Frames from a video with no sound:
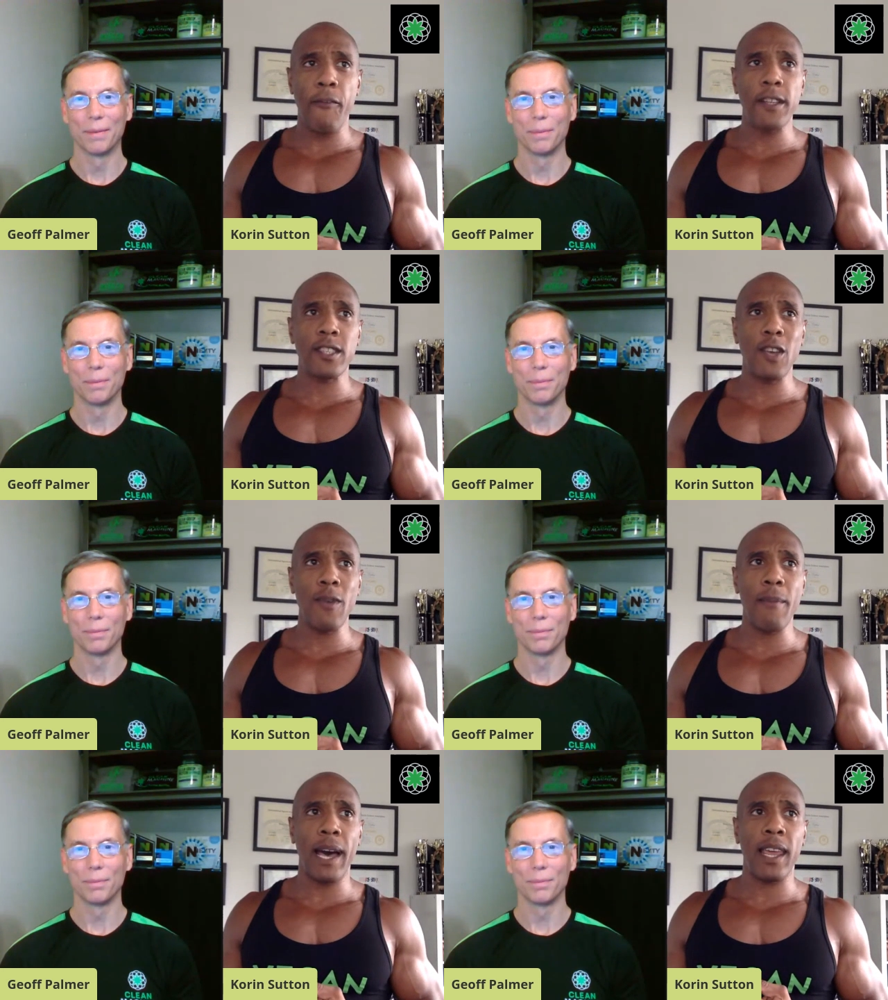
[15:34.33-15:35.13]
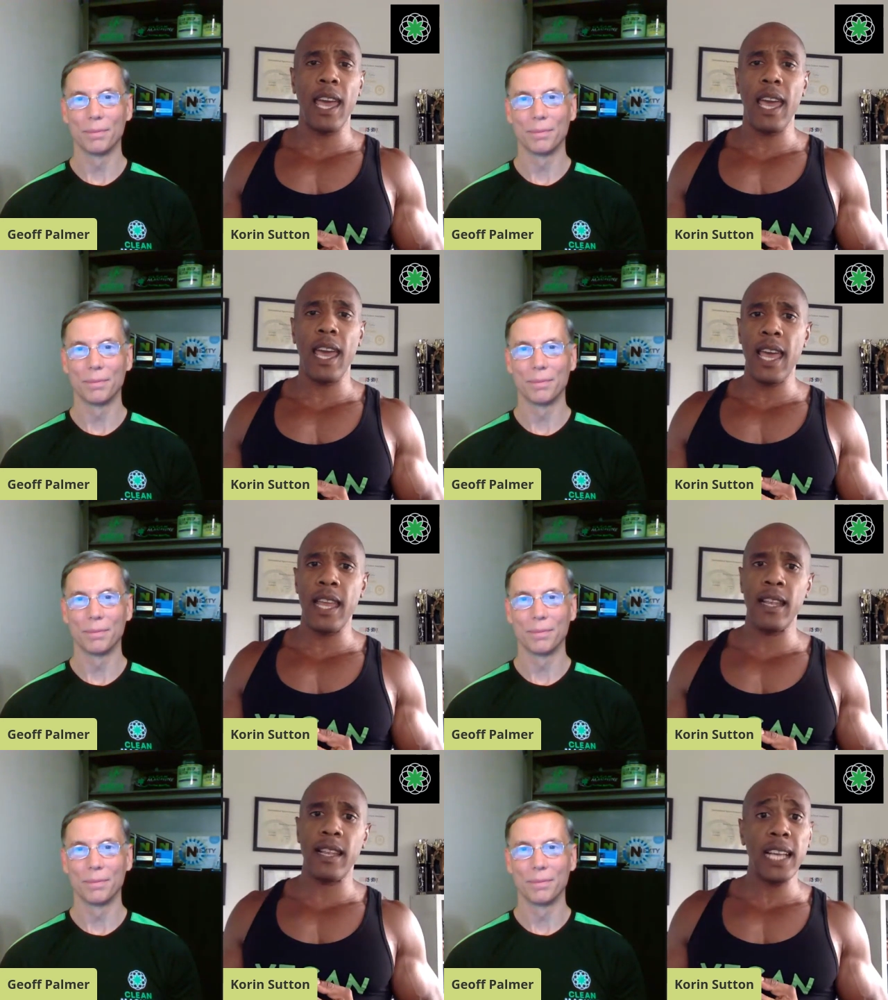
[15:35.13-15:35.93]
Speaker 1: friends told me about it, and
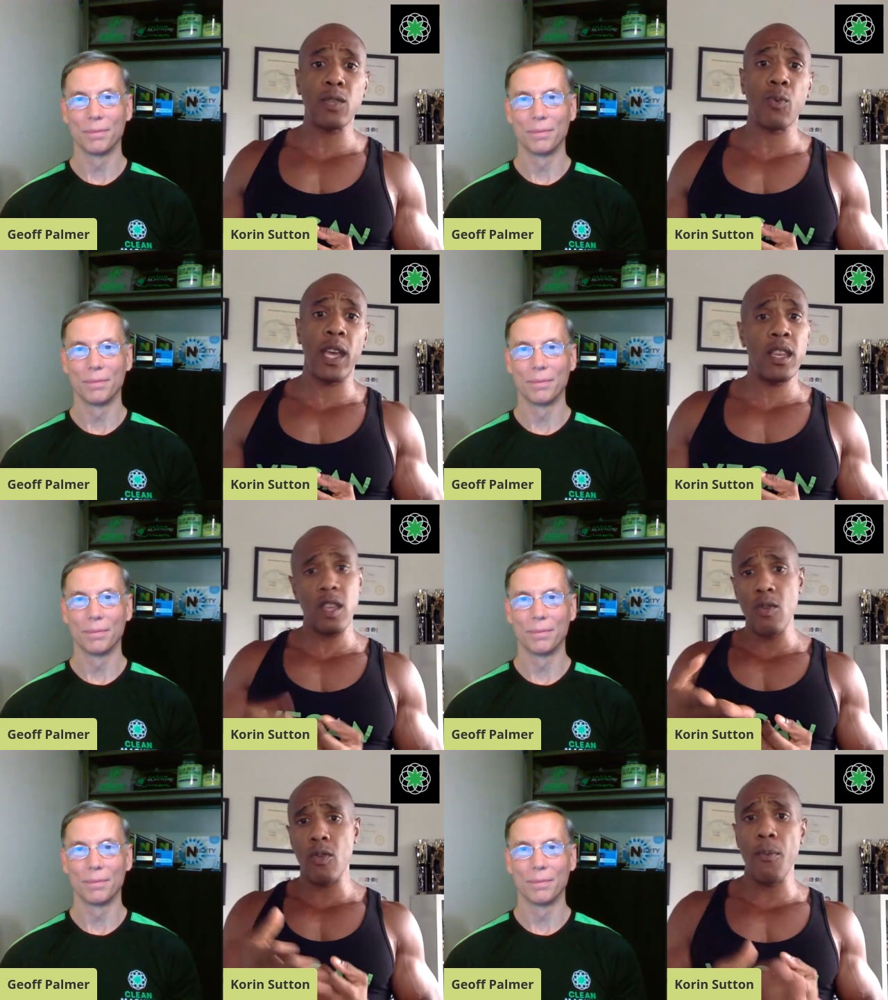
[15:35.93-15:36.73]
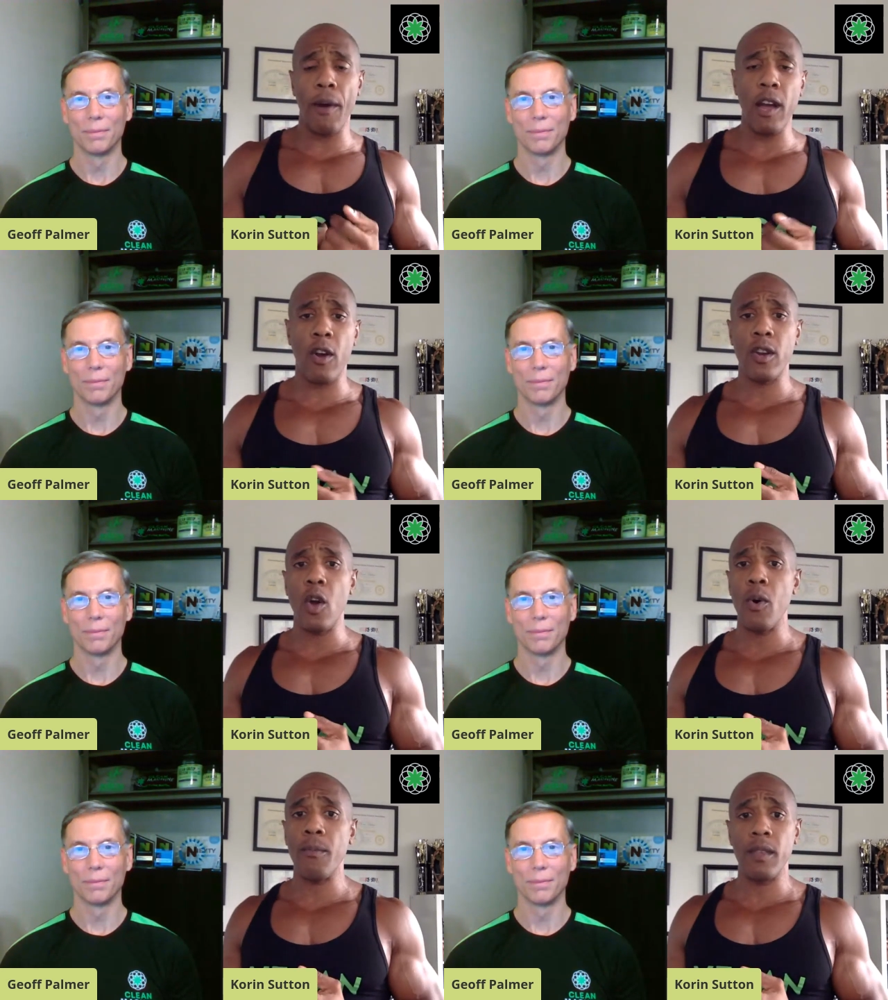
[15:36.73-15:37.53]
then that's when you you probably already
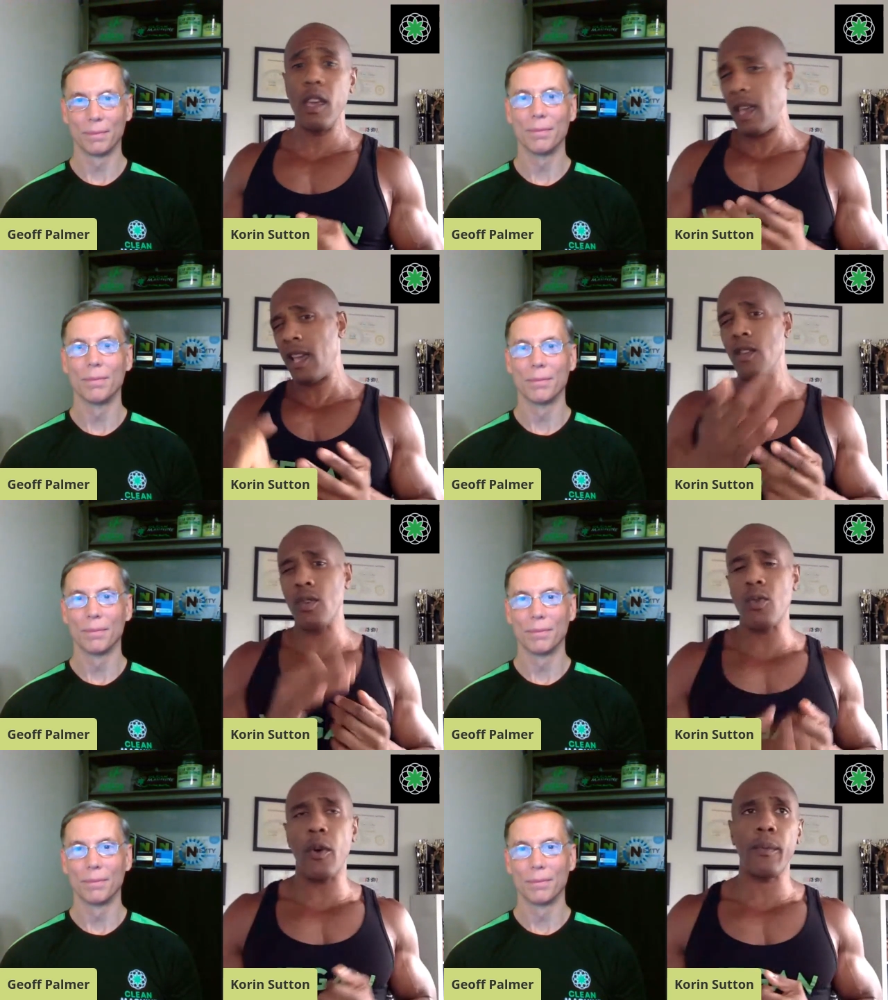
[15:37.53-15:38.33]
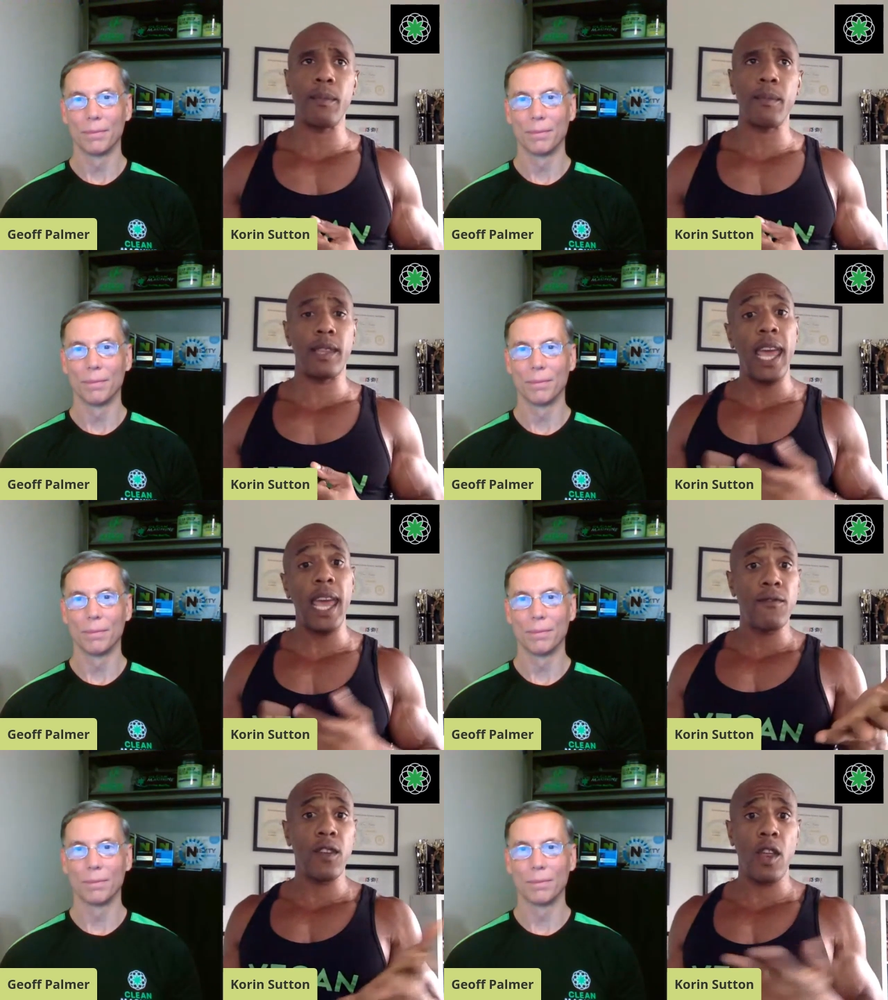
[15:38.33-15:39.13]
know him. You, yeah, you do know him,
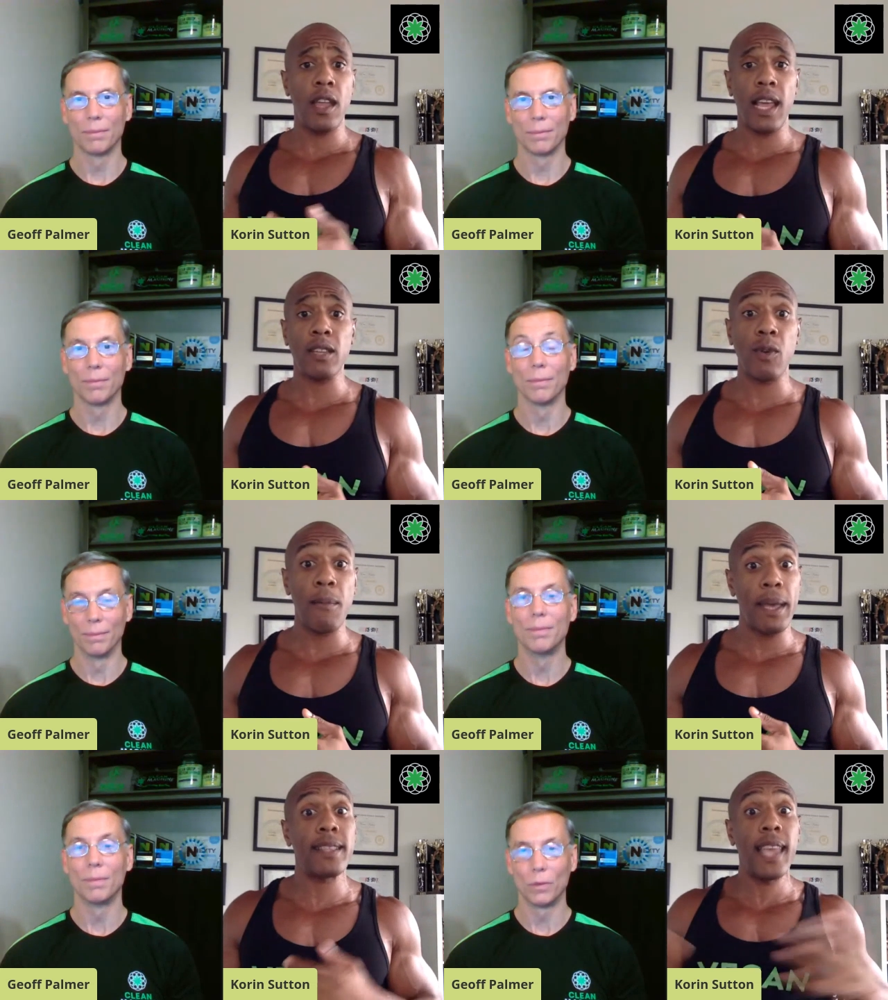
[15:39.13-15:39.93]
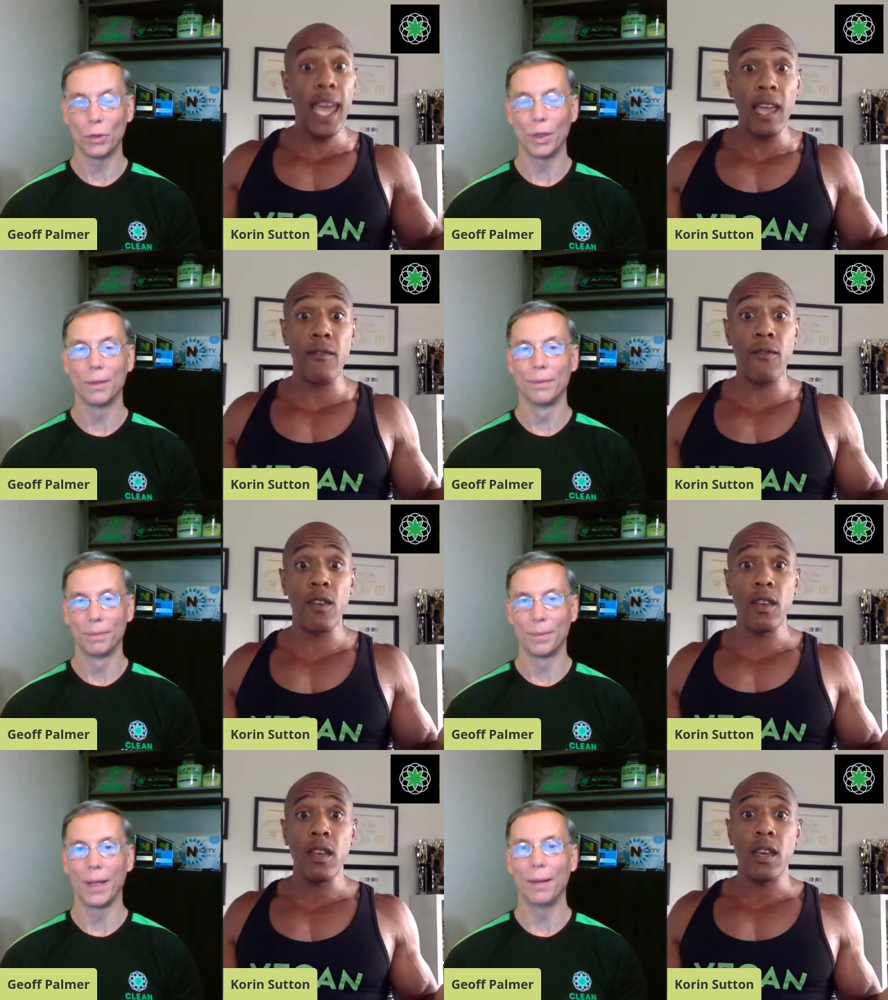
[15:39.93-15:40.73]
Dave. You know that's when I met Dave.
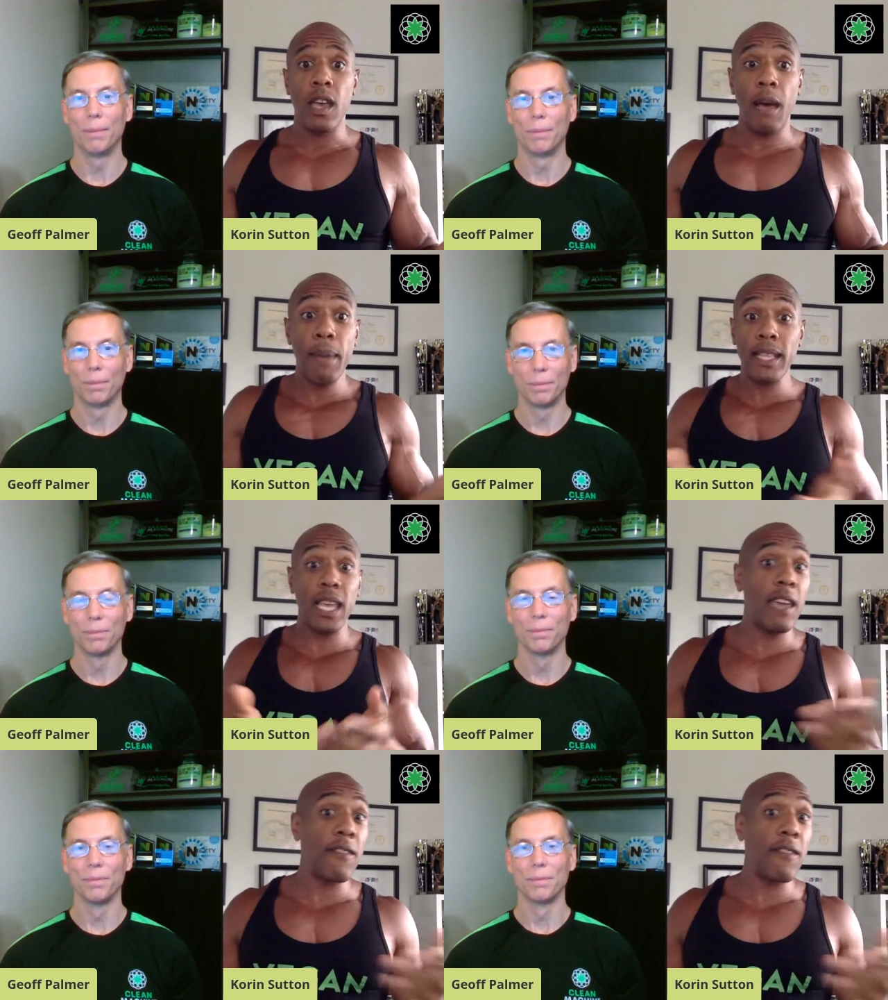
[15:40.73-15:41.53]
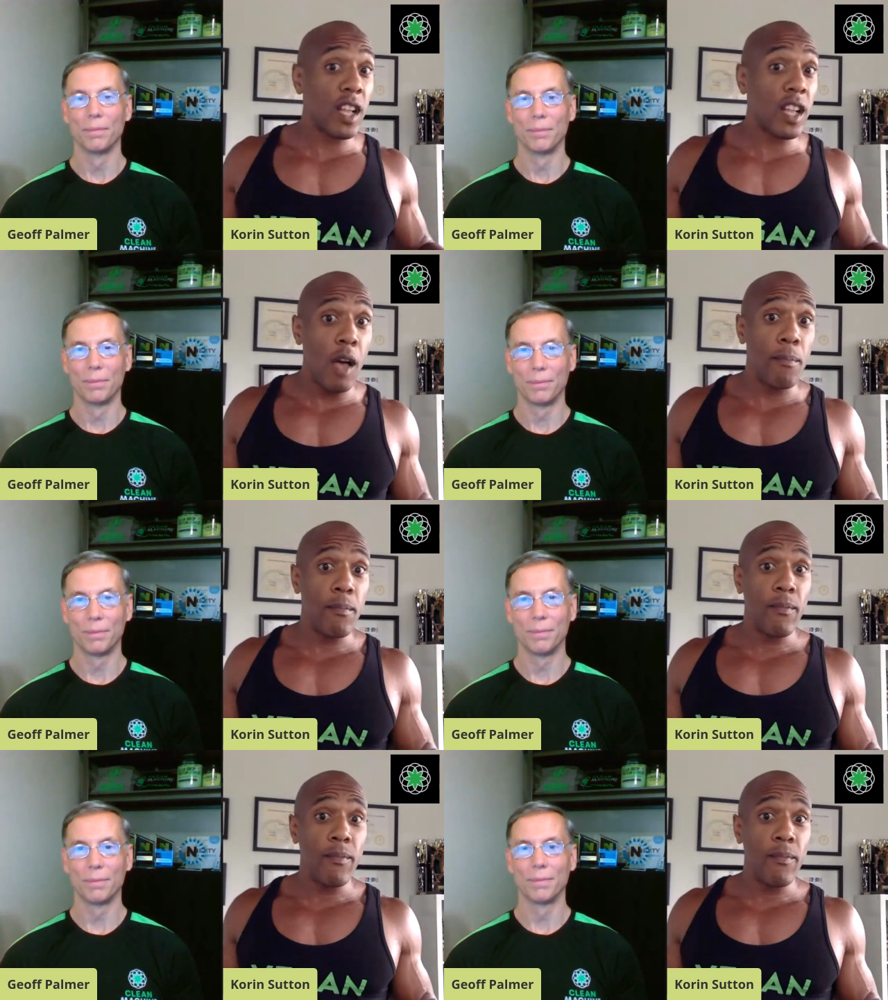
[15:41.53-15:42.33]
Yeah. I met Dave in the club,
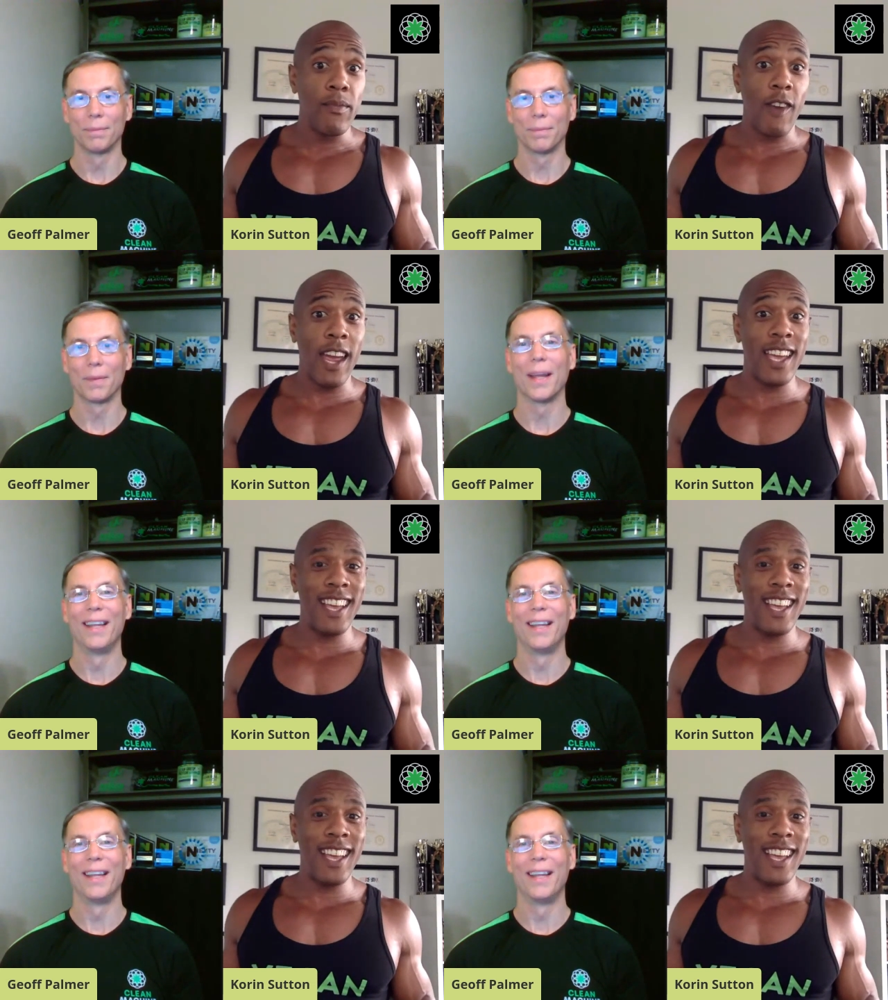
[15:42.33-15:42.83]
right?